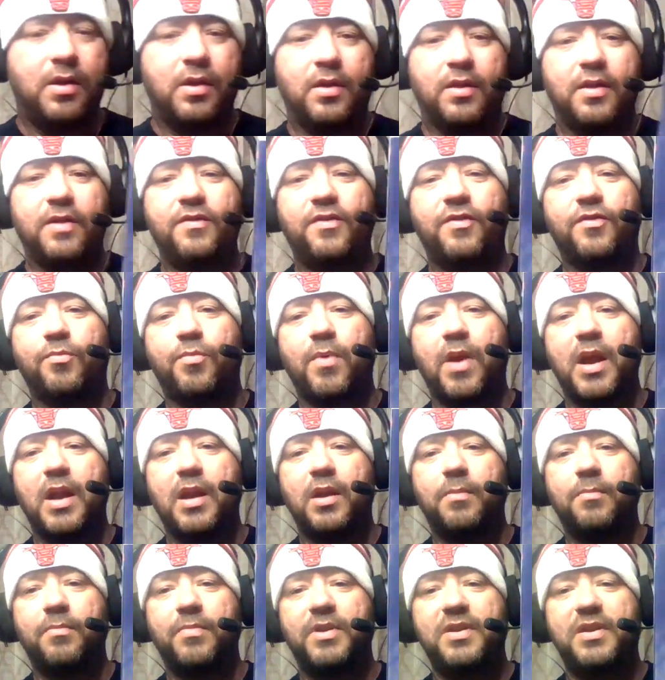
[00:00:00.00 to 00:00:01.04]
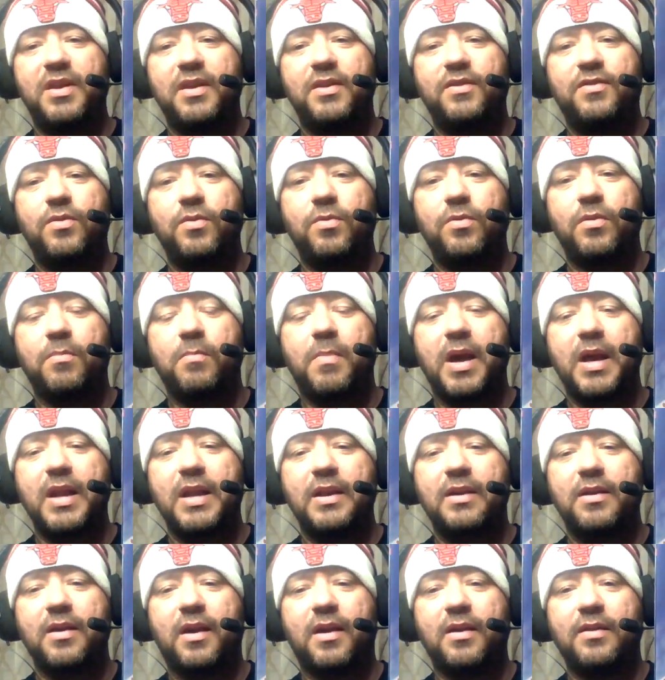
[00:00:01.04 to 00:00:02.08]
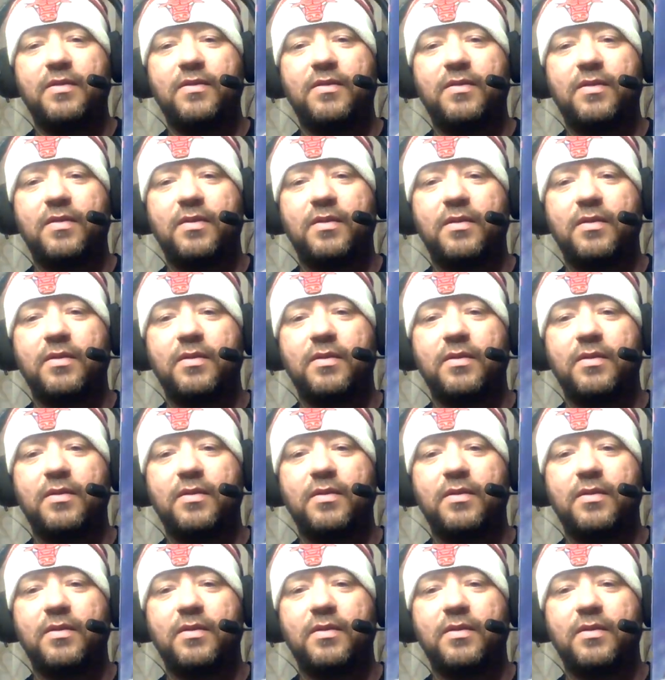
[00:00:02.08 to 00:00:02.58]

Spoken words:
This is random. D2, The Mighty Ducks.